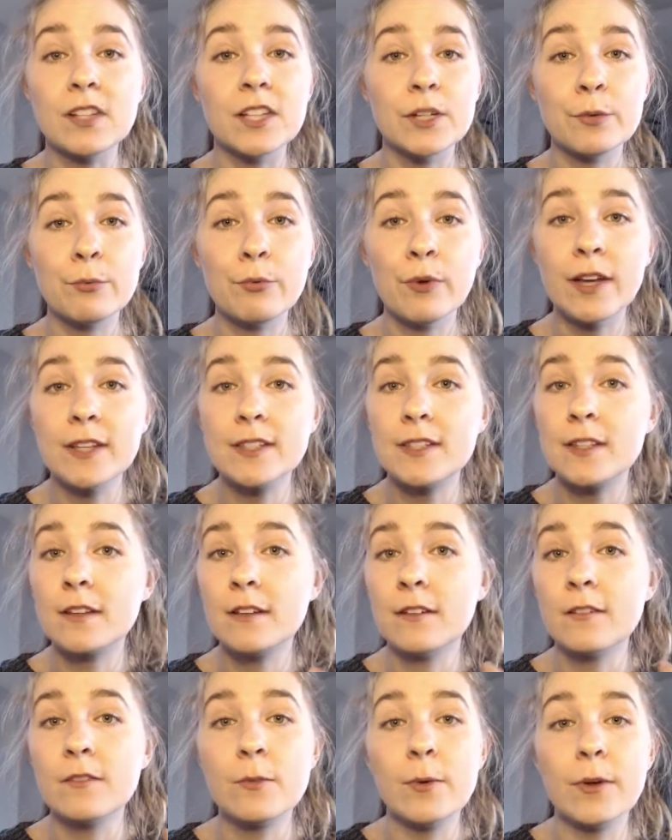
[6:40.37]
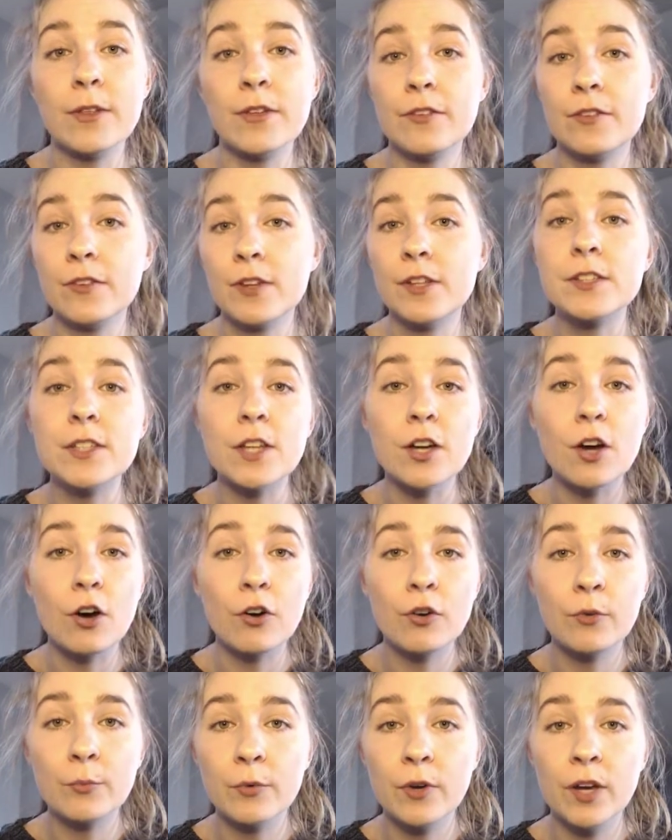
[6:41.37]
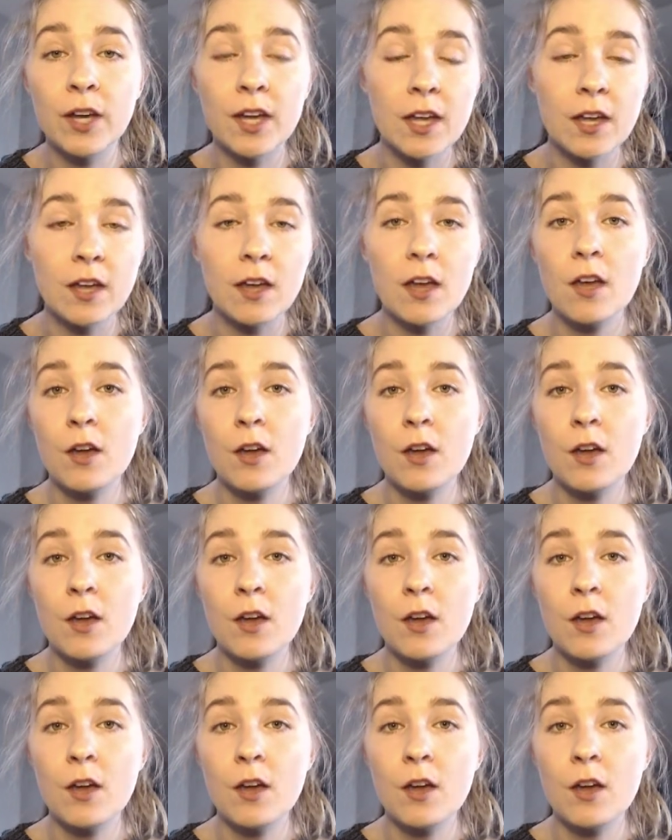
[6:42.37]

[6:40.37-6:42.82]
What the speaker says: depressive, whether it feels like heartbreak,